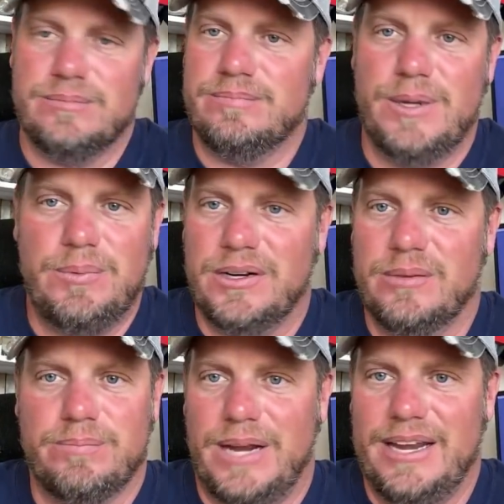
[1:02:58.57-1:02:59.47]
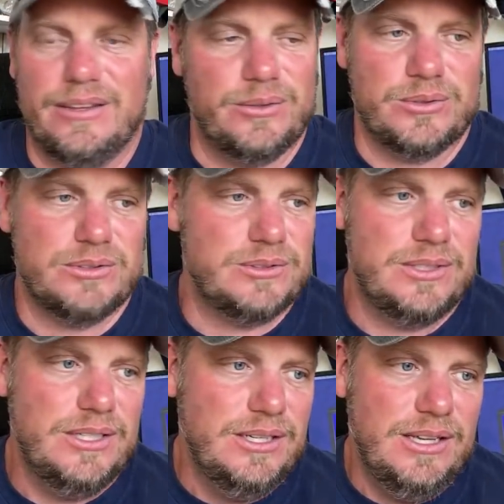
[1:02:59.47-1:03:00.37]
People aren't buying those.
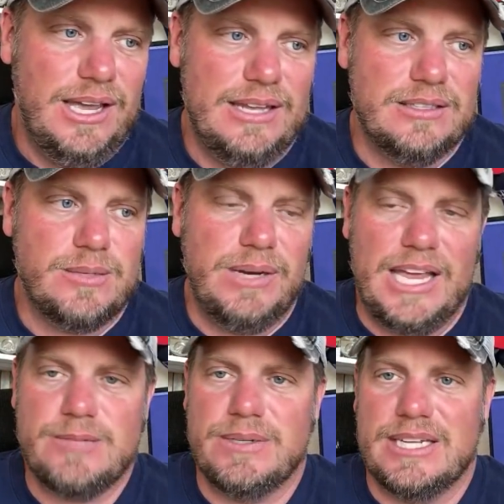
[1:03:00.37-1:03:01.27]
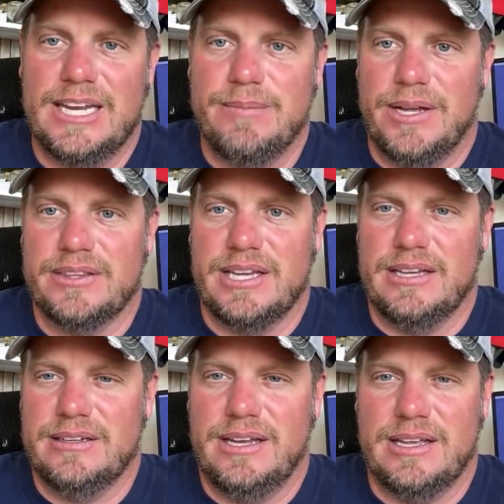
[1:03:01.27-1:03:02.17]
And somebody asked me today about
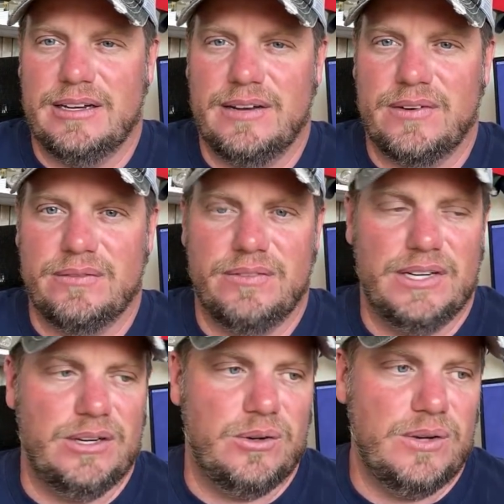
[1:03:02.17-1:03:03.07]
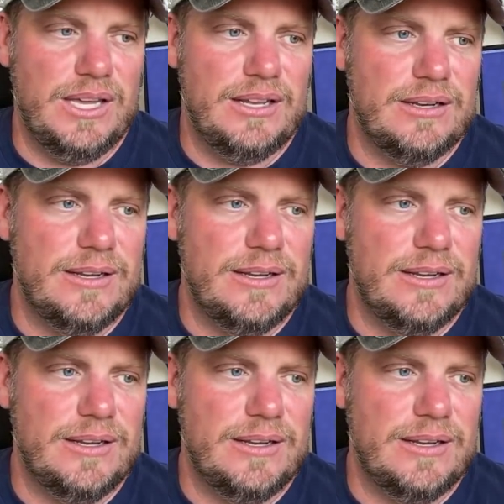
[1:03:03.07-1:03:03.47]
that on a different video. And